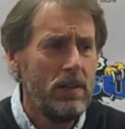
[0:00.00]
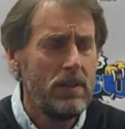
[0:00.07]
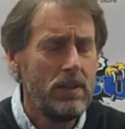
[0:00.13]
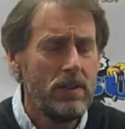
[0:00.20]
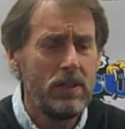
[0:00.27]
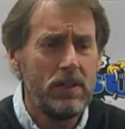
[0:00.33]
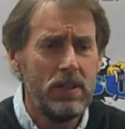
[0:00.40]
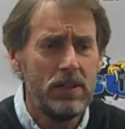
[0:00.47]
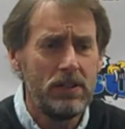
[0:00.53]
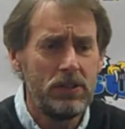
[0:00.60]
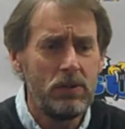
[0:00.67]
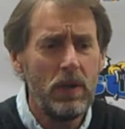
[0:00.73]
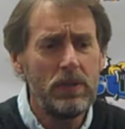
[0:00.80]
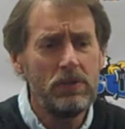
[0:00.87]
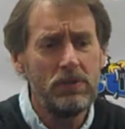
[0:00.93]
Well, the
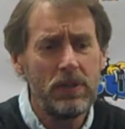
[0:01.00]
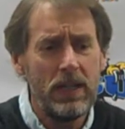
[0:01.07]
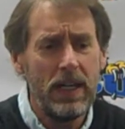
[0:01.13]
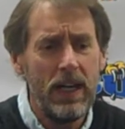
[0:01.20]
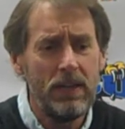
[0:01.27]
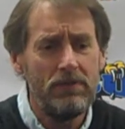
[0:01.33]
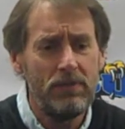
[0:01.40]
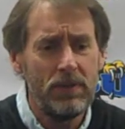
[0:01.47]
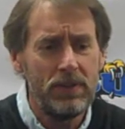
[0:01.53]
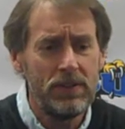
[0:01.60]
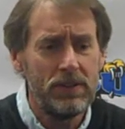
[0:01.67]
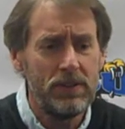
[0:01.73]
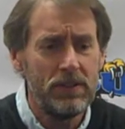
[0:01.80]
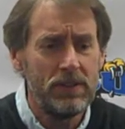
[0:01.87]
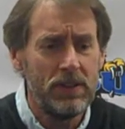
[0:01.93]
instructors I had, for
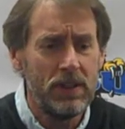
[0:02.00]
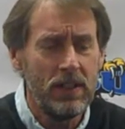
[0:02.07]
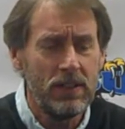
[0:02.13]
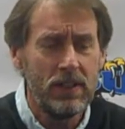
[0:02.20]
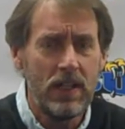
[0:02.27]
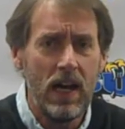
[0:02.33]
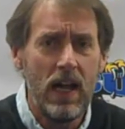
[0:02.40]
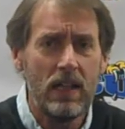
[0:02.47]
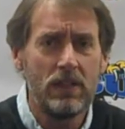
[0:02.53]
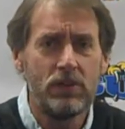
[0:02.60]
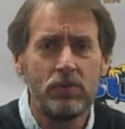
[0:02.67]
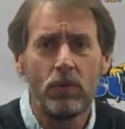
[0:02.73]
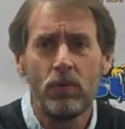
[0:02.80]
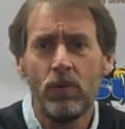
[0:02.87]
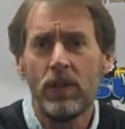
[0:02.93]
instance, in
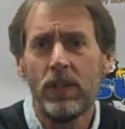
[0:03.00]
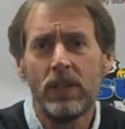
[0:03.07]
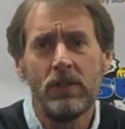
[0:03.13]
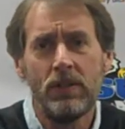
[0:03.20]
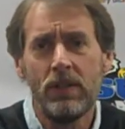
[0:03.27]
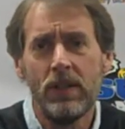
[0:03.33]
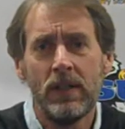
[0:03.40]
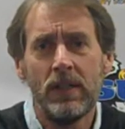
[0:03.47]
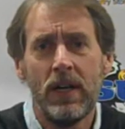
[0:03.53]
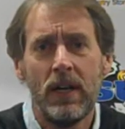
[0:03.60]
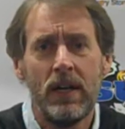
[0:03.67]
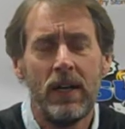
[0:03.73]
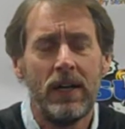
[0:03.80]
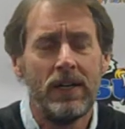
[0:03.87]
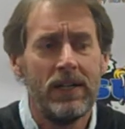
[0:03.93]
college were really good.
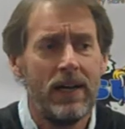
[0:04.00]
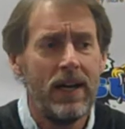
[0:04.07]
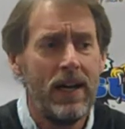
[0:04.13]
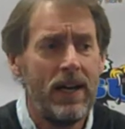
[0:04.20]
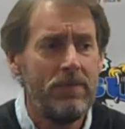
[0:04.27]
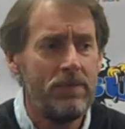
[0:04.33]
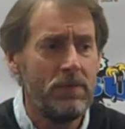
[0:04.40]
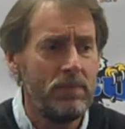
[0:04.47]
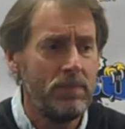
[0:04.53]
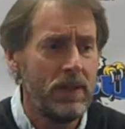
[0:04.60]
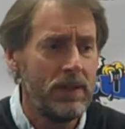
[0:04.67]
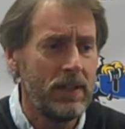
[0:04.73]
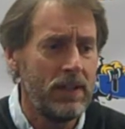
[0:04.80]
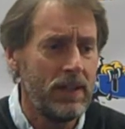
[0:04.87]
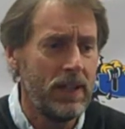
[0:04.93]
I have to
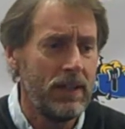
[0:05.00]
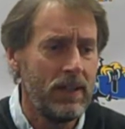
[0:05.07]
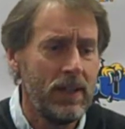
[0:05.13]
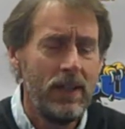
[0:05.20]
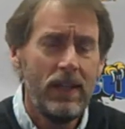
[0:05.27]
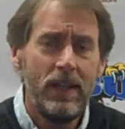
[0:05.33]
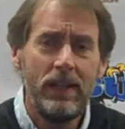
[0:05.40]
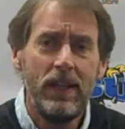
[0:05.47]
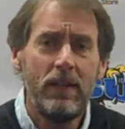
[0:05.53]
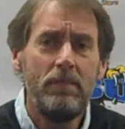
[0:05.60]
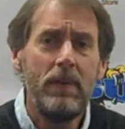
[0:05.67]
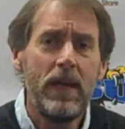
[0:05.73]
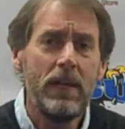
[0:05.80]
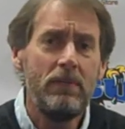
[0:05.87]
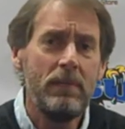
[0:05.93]
admit that they
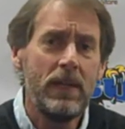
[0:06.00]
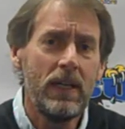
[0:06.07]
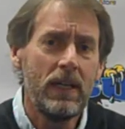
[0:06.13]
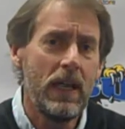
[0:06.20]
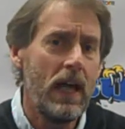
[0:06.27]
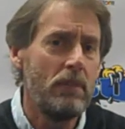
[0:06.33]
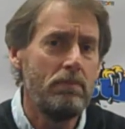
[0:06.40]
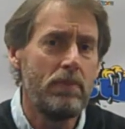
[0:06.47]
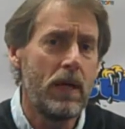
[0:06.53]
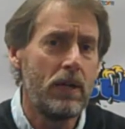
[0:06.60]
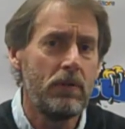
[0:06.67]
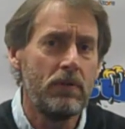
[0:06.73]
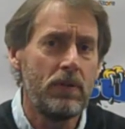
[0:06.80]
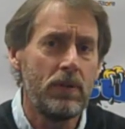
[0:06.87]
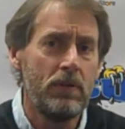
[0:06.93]
made me a lot
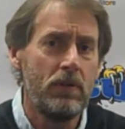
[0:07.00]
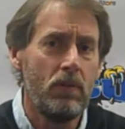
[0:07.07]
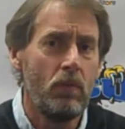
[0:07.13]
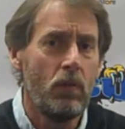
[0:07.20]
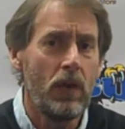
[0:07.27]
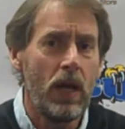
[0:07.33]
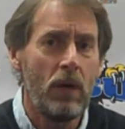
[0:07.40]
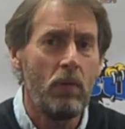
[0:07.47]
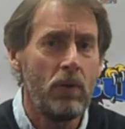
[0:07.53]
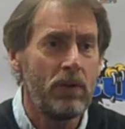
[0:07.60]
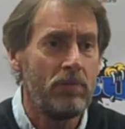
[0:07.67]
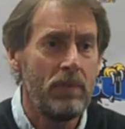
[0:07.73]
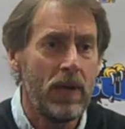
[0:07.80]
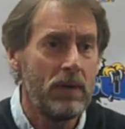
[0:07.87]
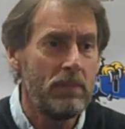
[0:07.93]
better than what I would
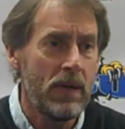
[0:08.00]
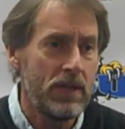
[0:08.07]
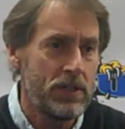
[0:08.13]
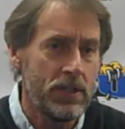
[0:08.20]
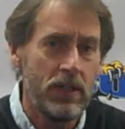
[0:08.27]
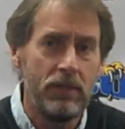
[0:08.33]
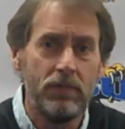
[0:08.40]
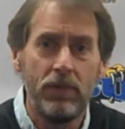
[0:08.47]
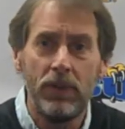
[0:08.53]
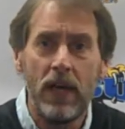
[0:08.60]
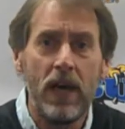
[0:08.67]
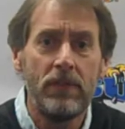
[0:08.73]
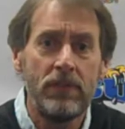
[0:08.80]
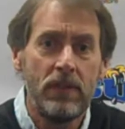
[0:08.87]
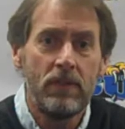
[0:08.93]
have made myself
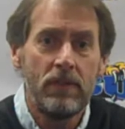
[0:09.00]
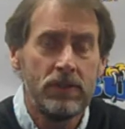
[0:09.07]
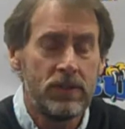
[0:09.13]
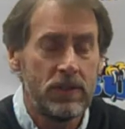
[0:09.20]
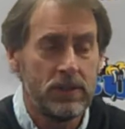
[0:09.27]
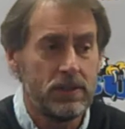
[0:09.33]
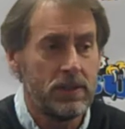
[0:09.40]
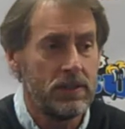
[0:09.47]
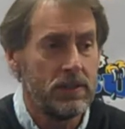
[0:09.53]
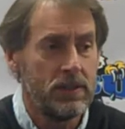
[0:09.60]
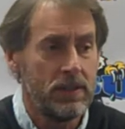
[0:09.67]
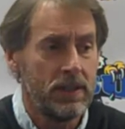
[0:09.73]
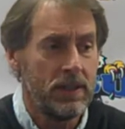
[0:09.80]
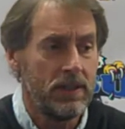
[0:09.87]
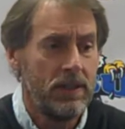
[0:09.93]
without their
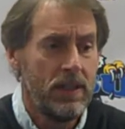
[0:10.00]
assistance.